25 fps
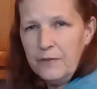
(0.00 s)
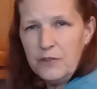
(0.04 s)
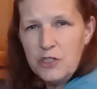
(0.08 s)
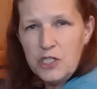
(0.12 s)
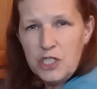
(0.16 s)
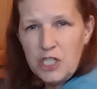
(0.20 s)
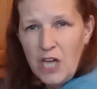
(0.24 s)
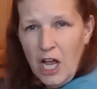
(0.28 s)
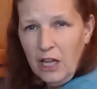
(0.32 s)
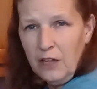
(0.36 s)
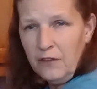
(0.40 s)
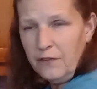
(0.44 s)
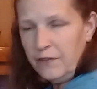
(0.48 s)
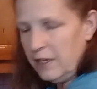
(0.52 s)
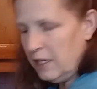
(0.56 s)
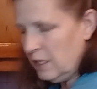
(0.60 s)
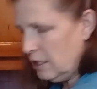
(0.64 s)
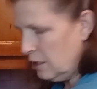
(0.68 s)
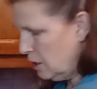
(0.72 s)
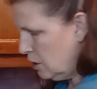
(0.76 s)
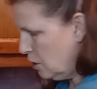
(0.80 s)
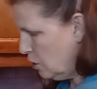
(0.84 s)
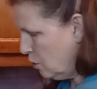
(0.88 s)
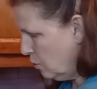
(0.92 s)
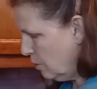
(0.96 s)
of
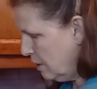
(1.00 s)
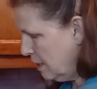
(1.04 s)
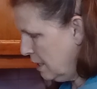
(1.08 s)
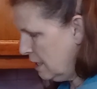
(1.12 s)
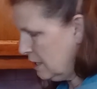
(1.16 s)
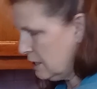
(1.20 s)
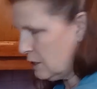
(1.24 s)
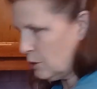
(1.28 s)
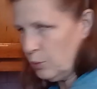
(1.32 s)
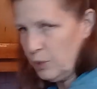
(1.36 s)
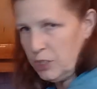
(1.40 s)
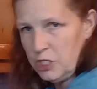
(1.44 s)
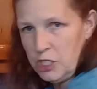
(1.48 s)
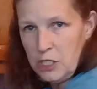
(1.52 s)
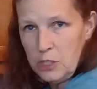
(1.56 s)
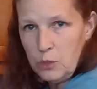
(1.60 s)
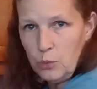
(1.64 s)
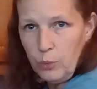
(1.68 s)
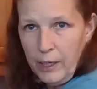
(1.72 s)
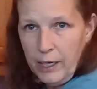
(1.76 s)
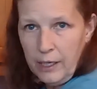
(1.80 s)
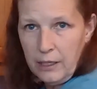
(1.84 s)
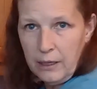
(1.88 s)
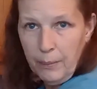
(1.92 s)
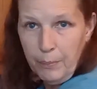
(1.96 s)
shelving units, which is
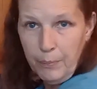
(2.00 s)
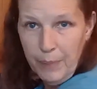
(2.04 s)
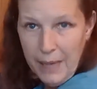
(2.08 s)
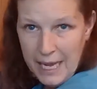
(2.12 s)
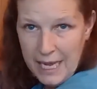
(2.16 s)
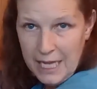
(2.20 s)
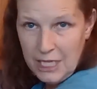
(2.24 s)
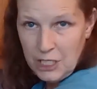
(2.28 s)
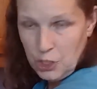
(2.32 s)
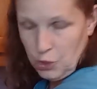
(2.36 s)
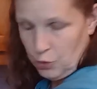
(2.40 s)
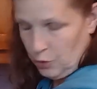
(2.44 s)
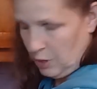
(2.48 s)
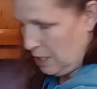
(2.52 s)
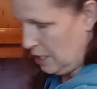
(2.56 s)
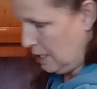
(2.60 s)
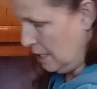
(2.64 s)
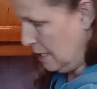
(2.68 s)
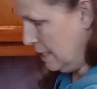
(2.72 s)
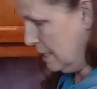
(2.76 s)
where the pantry